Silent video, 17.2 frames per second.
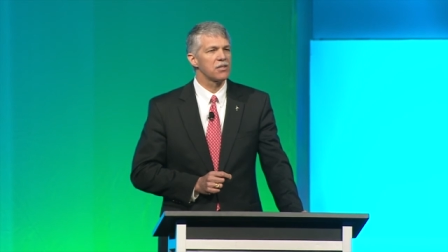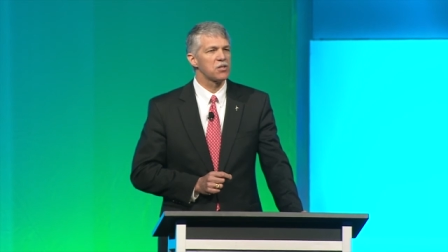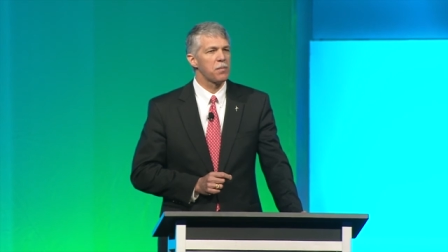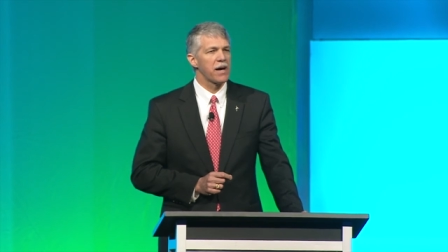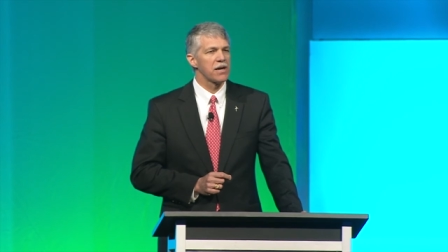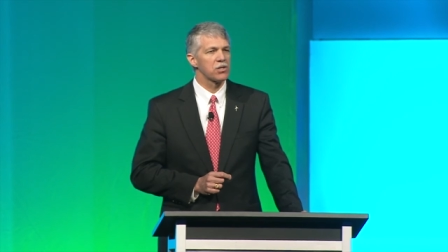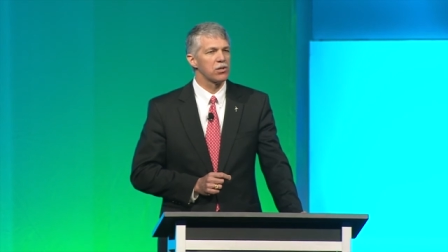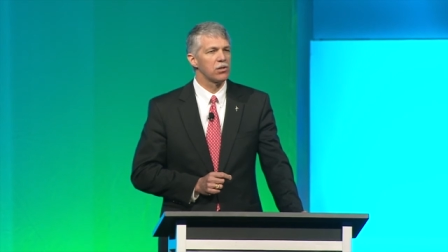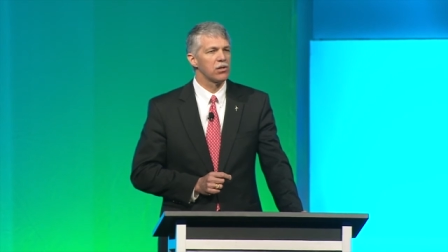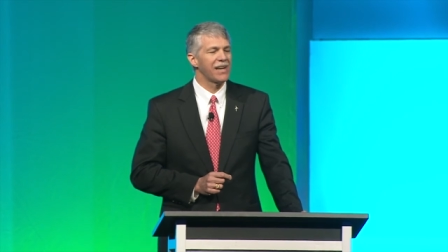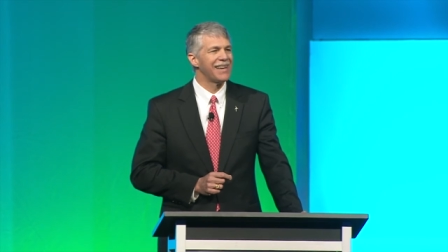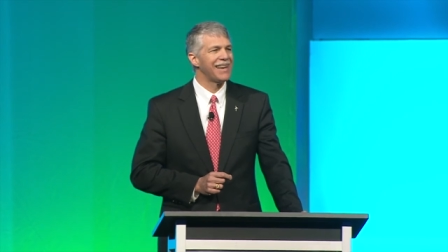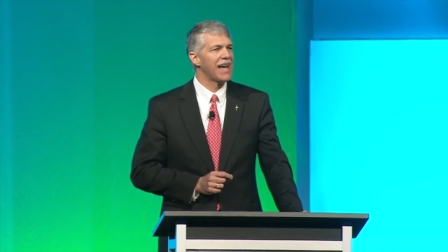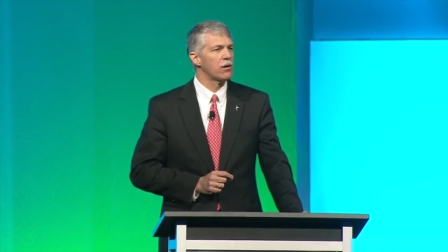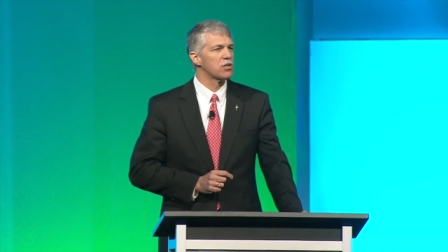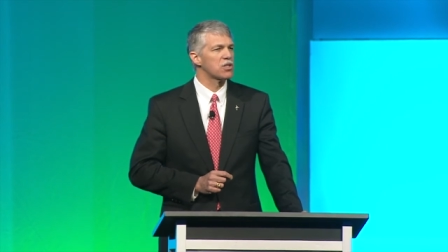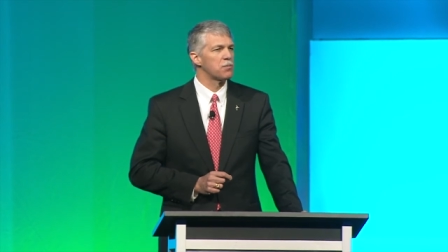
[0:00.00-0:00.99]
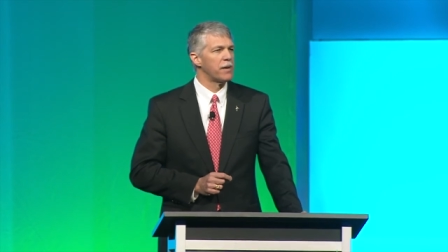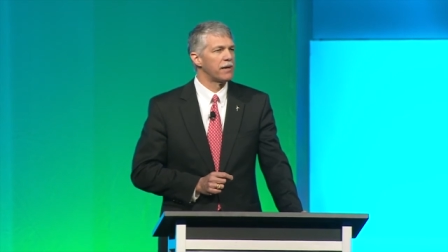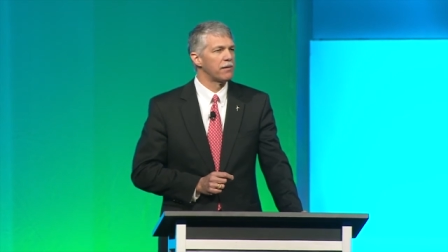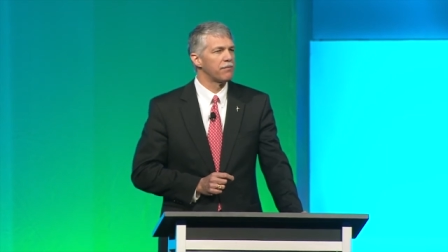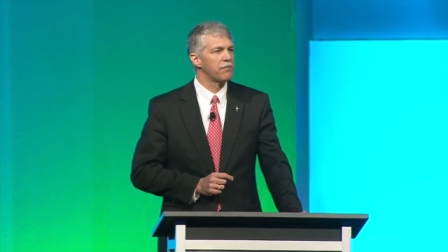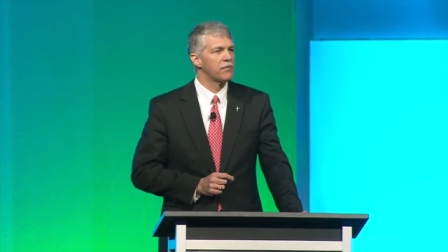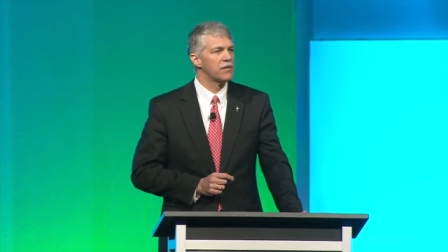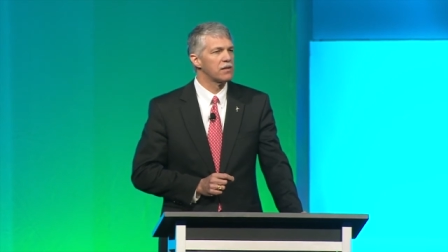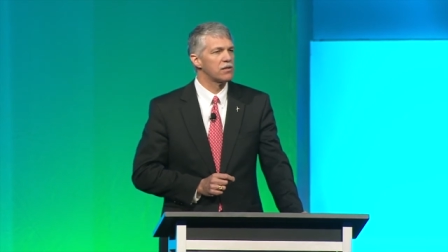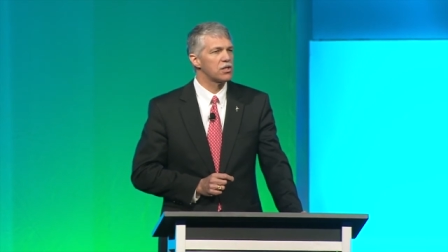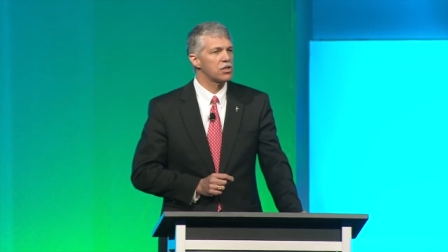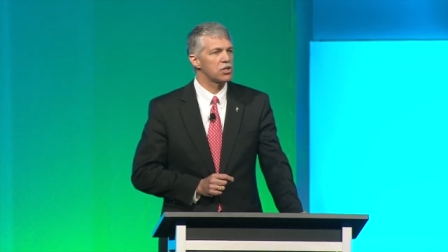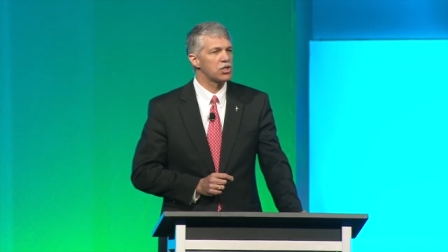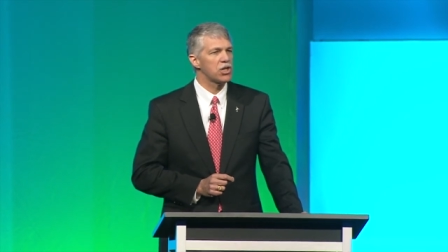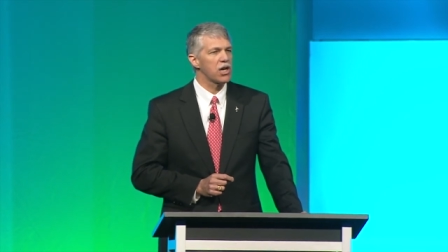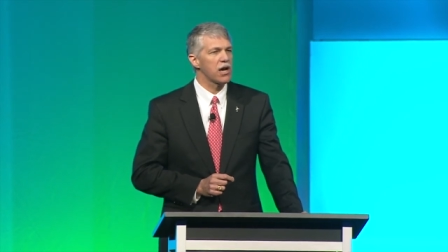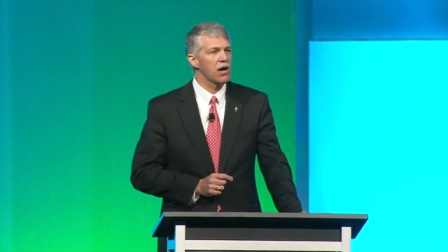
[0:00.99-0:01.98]
special announcement to
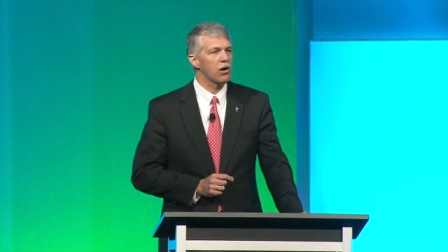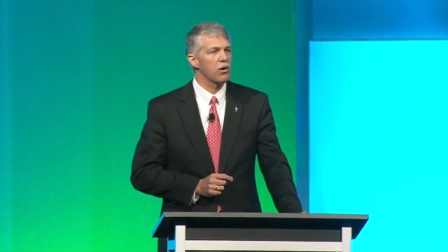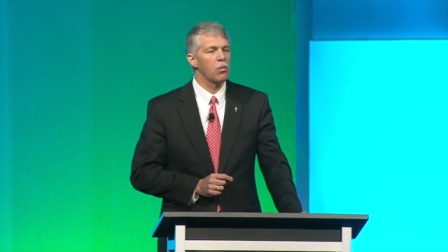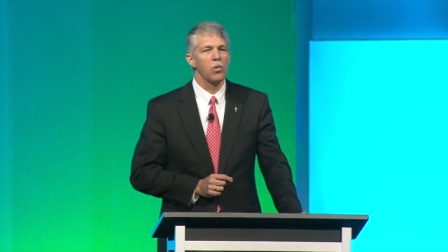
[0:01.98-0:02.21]
share